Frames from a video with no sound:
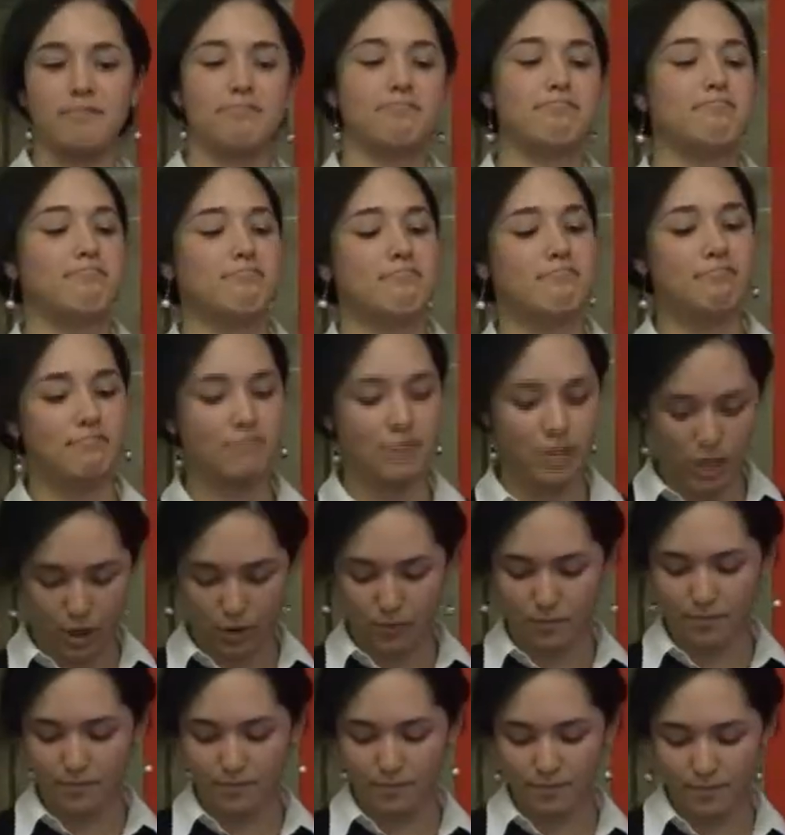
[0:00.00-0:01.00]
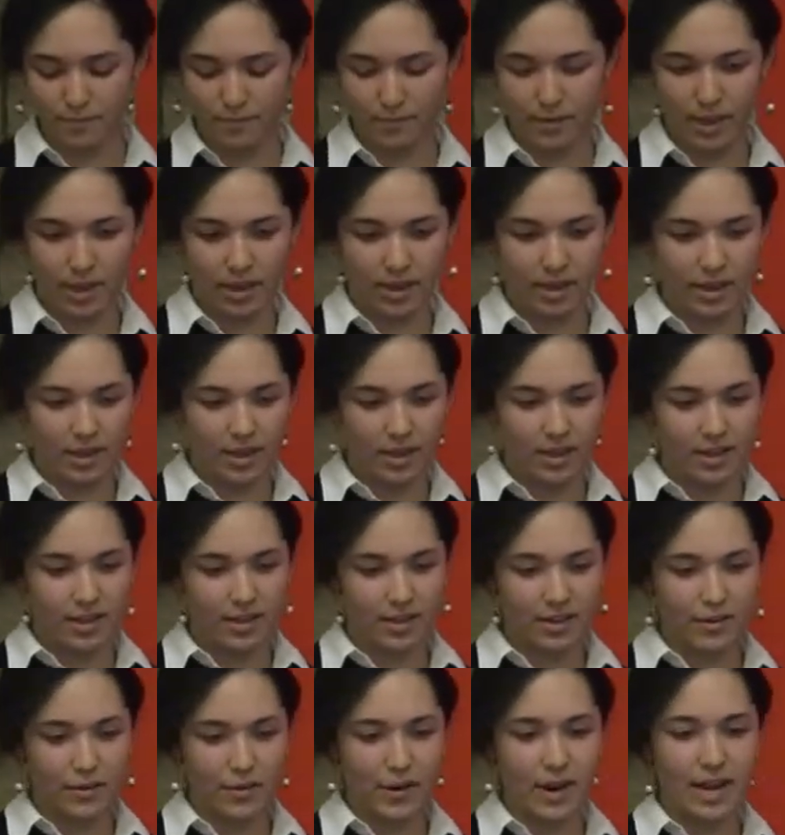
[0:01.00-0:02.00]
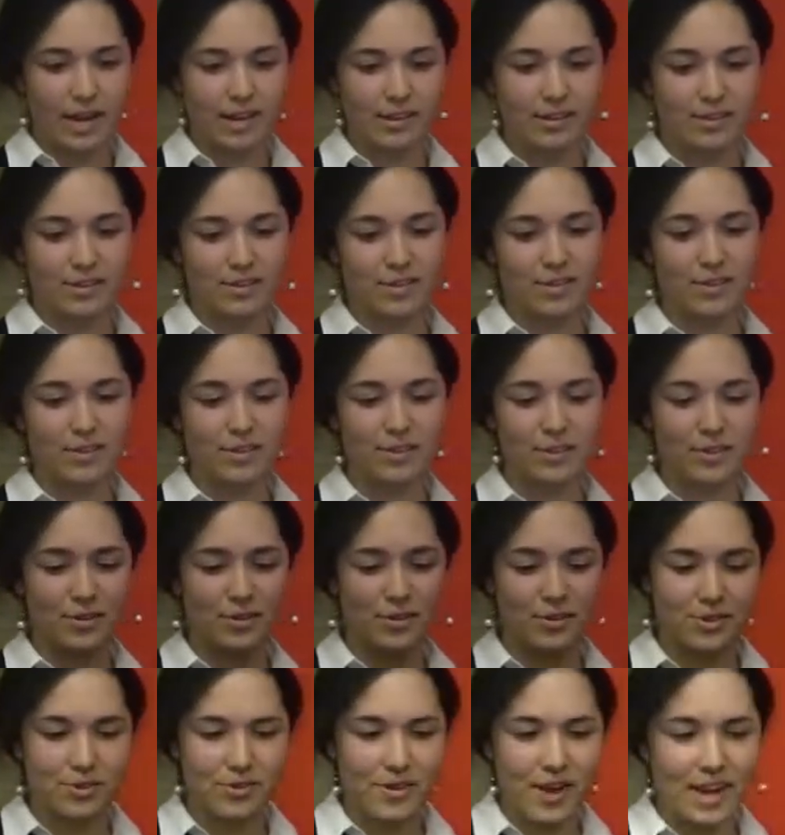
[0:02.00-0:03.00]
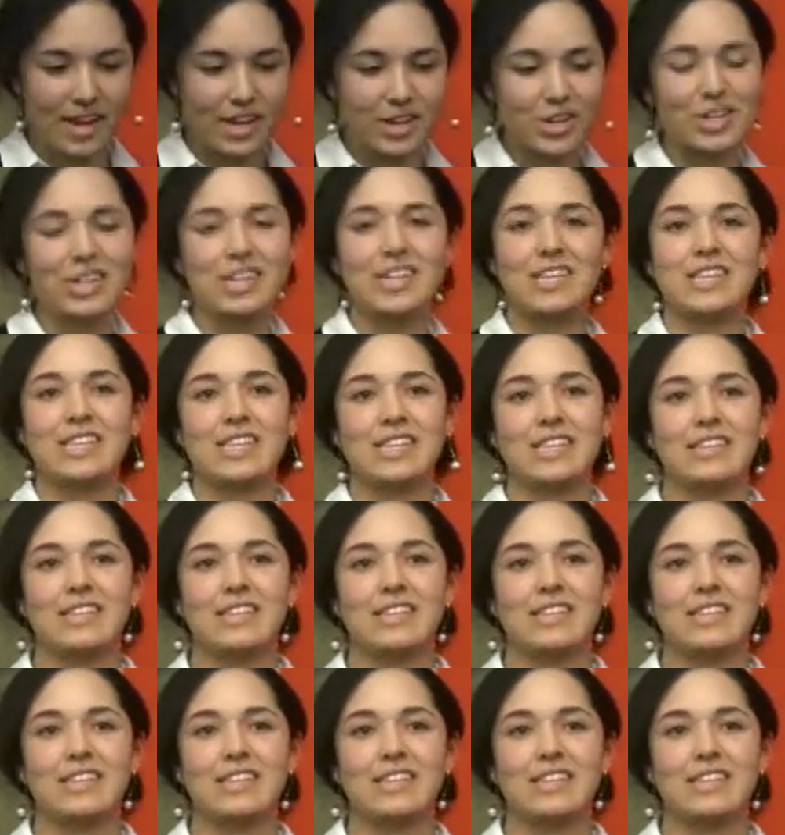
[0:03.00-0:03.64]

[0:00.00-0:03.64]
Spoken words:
So, all right, so those are those strategies.